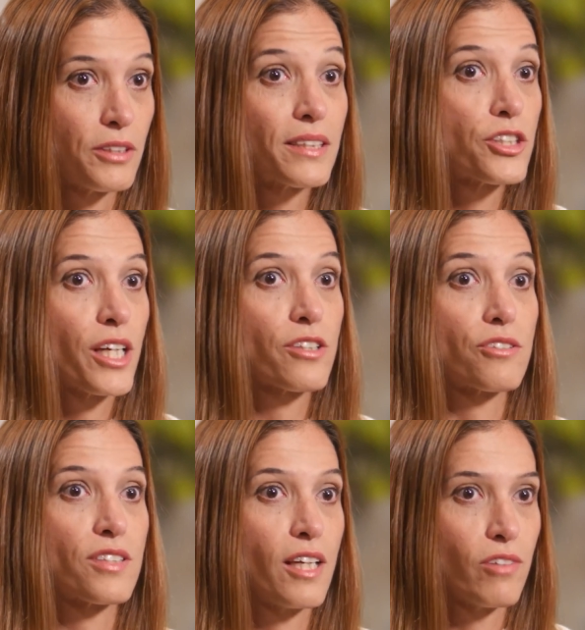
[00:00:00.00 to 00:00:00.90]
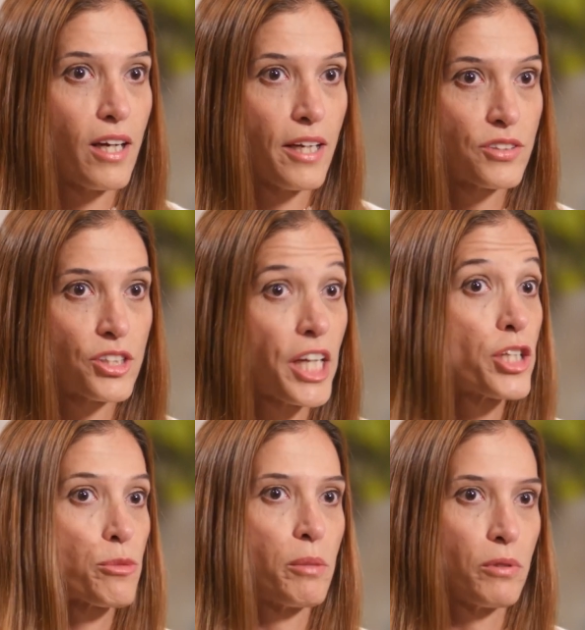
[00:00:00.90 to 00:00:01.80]
You get the chance to save lives,
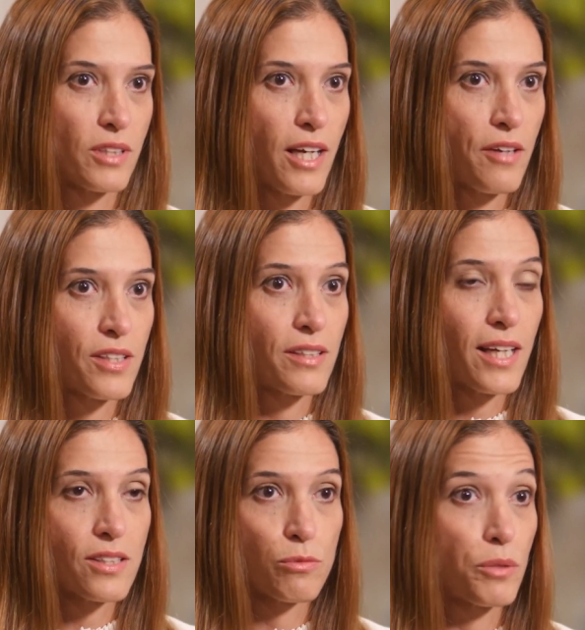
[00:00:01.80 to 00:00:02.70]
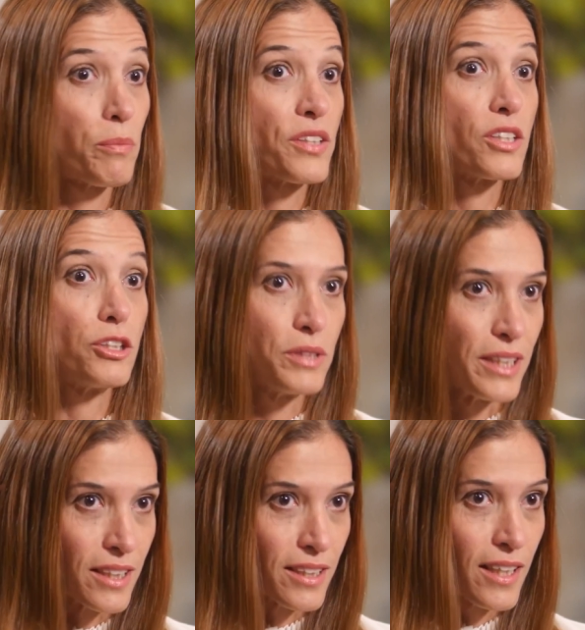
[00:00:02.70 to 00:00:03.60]
change people's lives, and that's what makes it
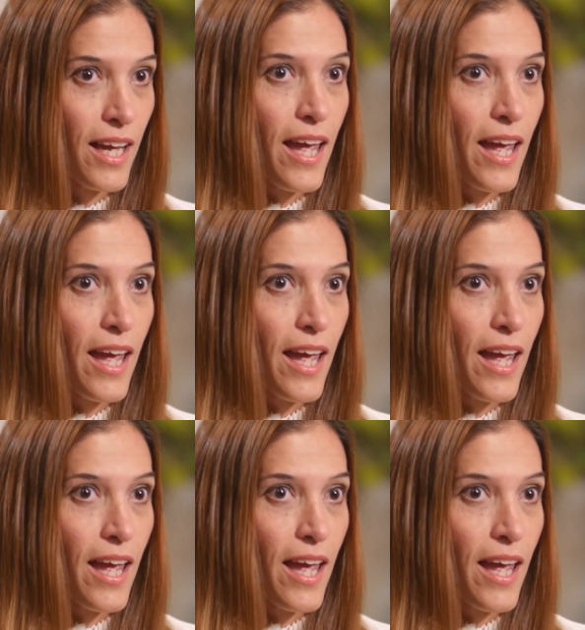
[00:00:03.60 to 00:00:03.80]
unique.